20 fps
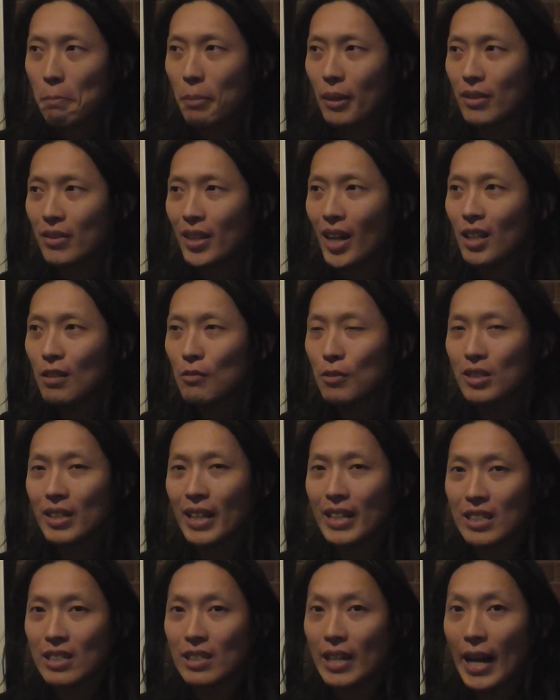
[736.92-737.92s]
But none of
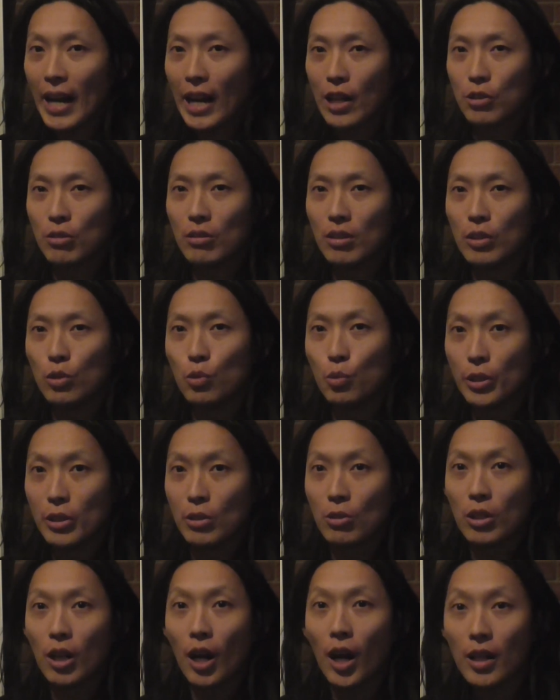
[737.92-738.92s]
it is actually
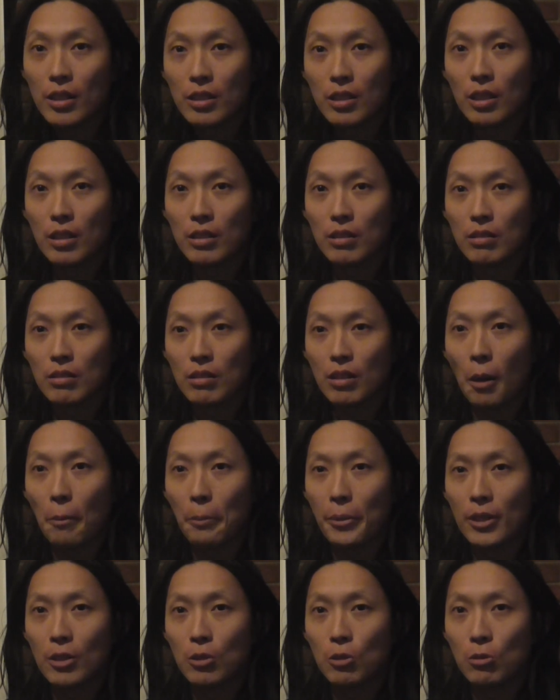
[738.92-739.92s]
real content
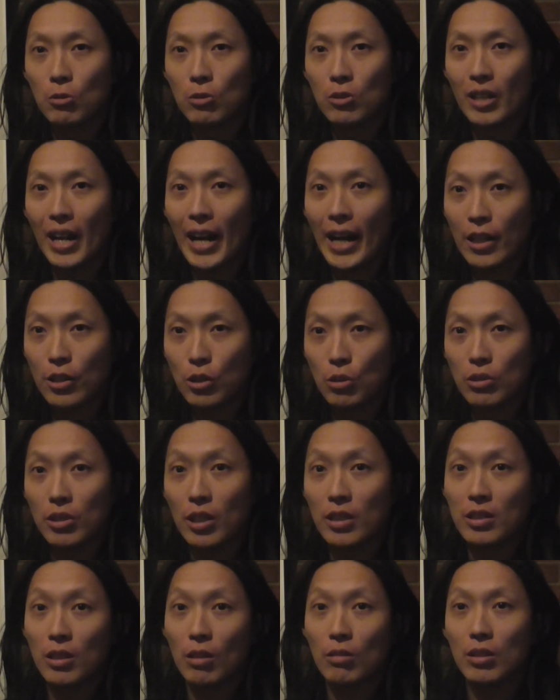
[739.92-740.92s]
compared to the actual
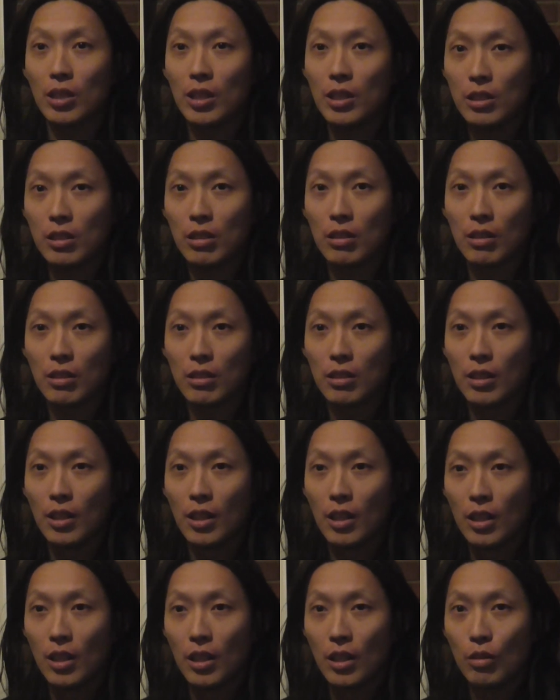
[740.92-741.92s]
Chen style teaching
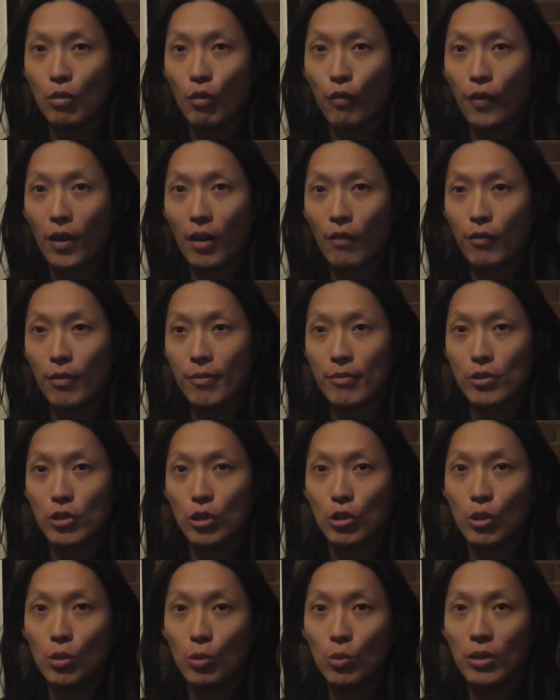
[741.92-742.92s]
you find from
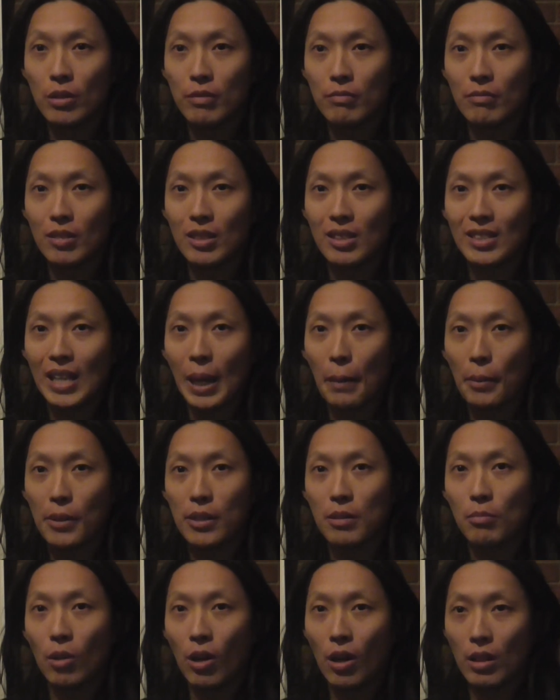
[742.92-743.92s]
genuine
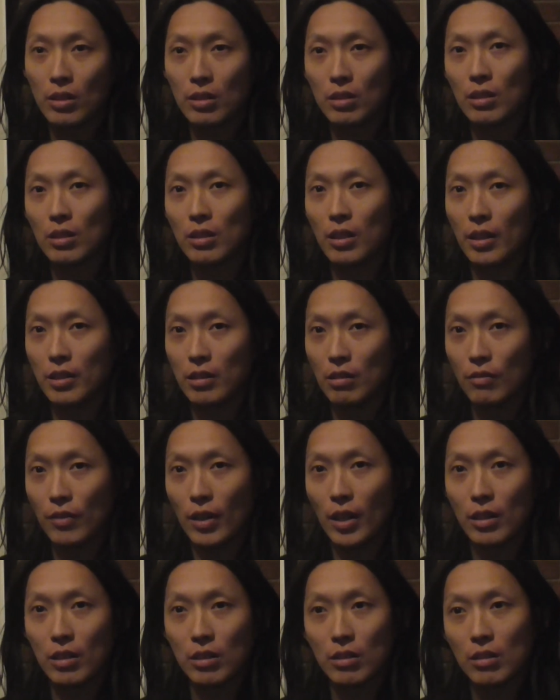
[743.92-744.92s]
established masters like Chen
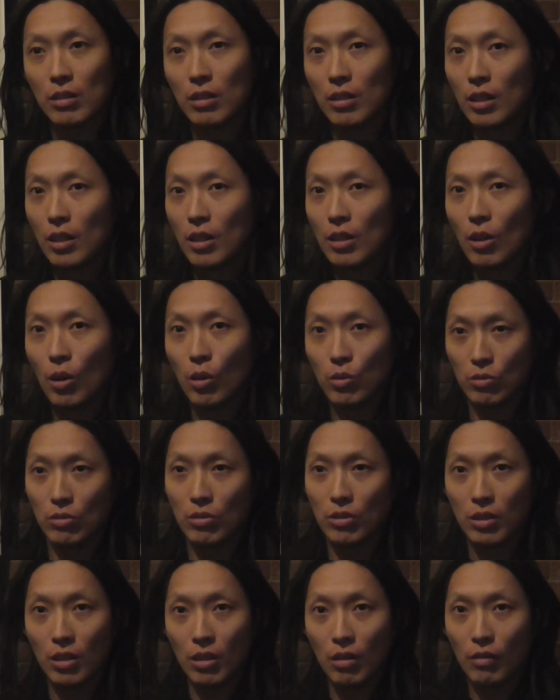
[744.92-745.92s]
Fake, Hong
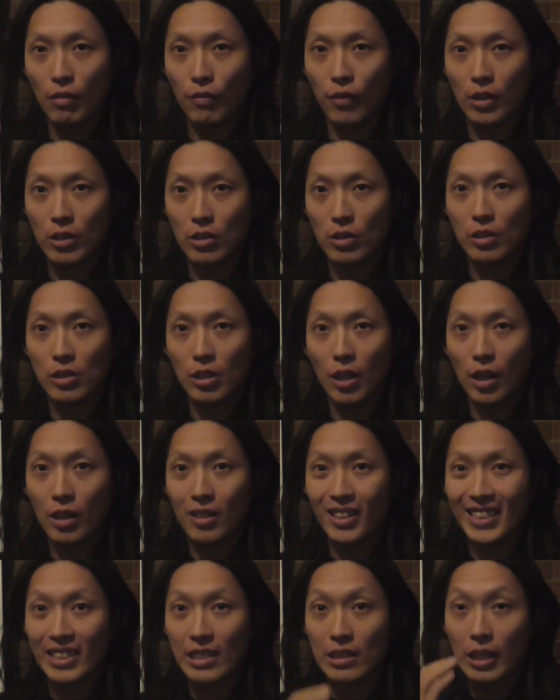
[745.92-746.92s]
Junsheng, Feng
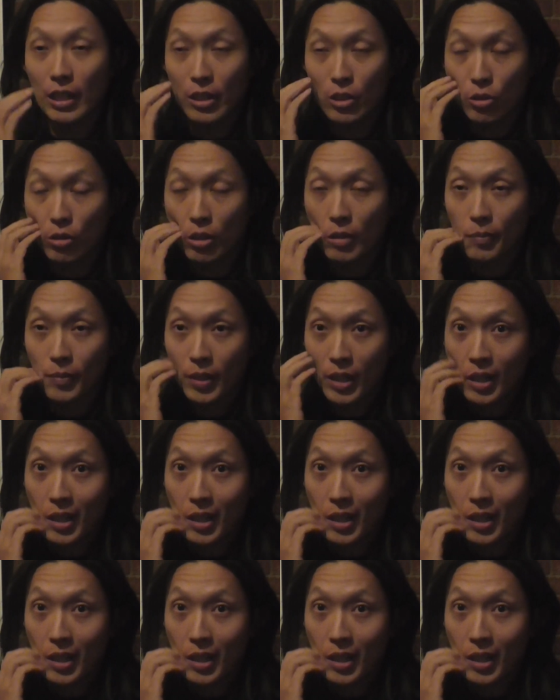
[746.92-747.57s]
Zhiqiang, etc.